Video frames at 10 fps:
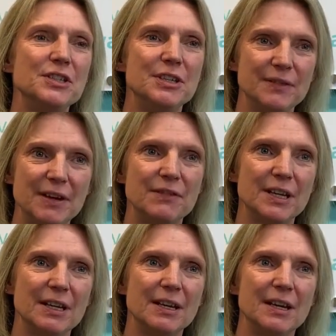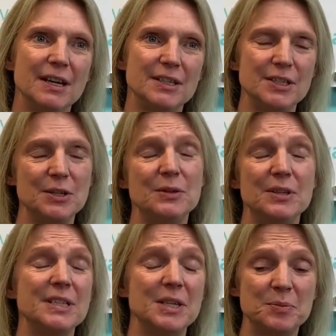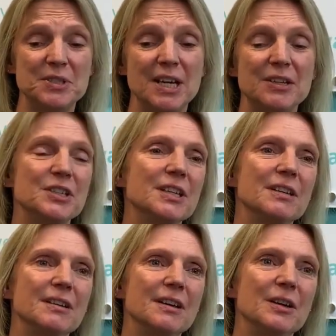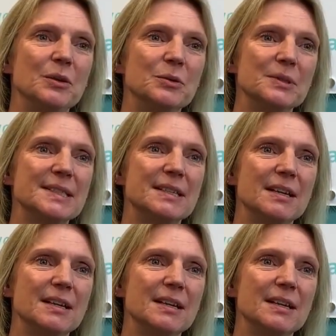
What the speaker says: you've given to the data protection laws,